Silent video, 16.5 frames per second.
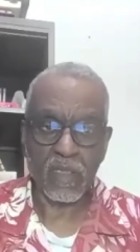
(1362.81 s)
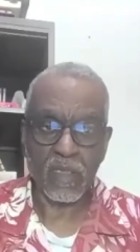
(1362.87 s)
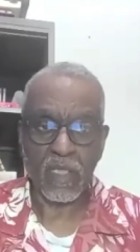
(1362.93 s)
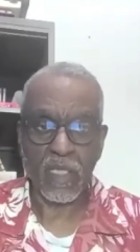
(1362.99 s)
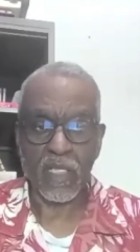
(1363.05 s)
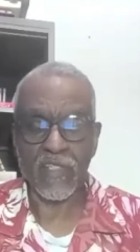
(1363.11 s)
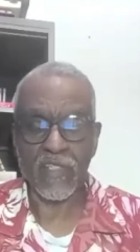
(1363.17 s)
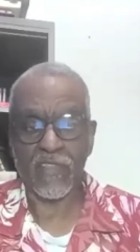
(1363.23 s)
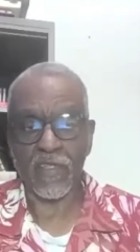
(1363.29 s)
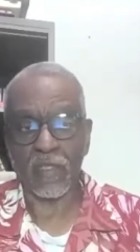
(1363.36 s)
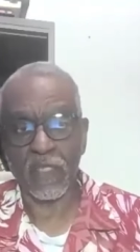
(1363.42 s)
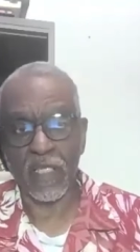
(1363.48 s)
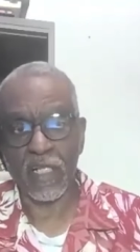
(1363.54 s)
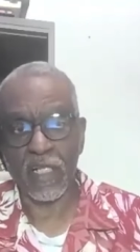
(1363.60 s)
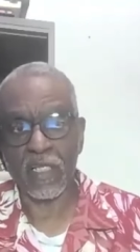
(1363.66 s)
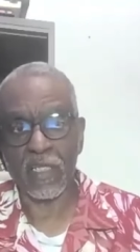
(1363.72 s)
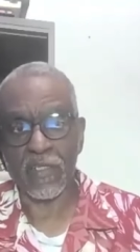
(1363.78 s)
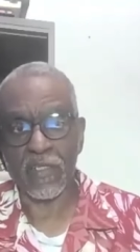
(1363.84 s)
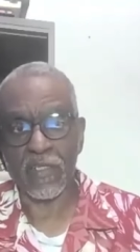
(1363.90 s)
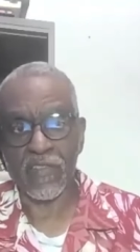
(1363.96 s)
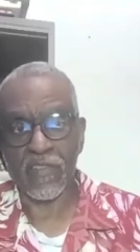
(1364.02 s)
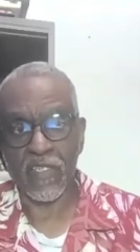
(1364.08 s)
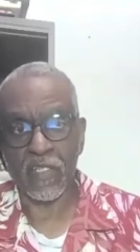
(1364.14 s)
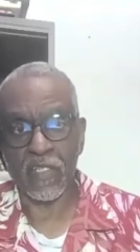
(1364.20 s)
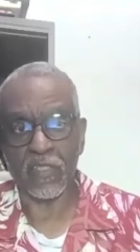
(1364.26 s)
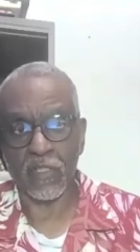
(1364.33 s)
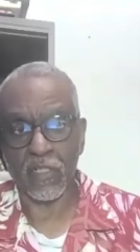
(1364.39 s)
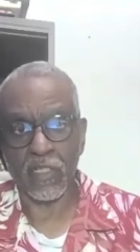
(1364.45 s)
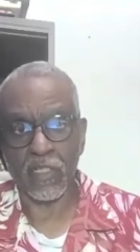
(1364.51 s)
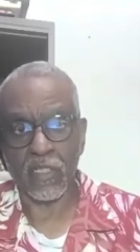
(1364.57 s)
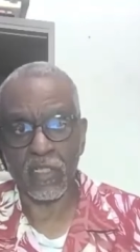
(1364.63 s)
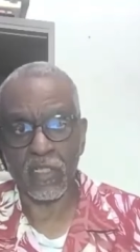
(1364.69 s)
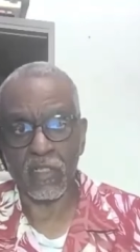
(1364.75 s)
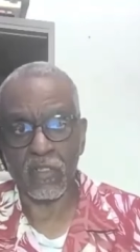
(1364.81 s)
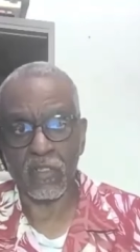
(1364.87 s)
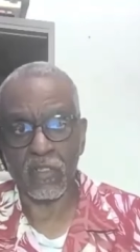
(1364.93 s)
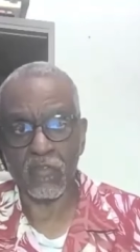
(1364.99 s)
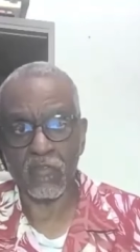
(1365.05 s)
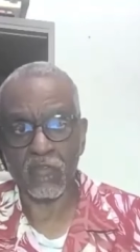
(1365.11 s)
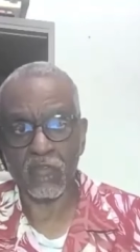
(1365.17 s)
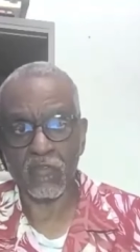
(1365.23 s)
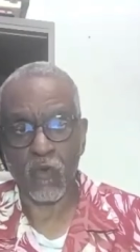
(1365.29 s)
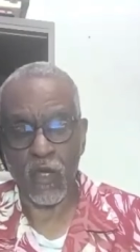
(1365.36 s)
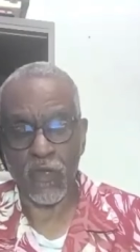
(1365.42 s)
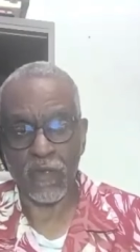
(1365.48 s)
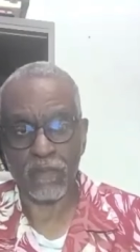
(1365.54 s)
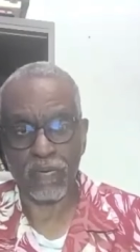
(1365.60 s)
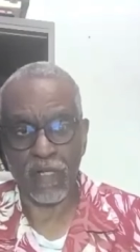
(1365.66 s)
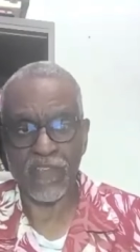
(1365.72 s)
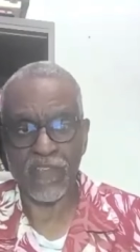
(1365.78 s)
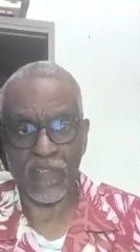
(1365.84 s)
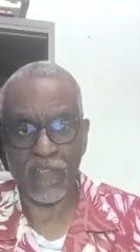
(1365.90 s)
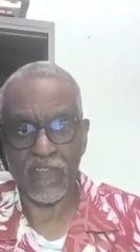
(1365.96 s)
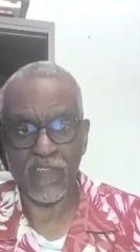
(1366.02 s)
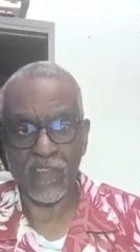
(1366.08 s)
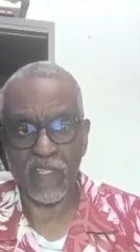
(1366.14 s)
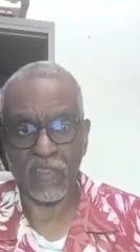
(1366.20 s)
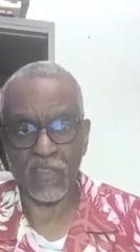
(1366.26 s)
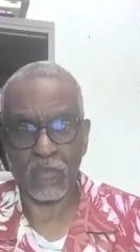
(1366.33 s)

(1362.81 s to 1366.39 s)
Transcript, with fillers: He is the leading contender for the presidency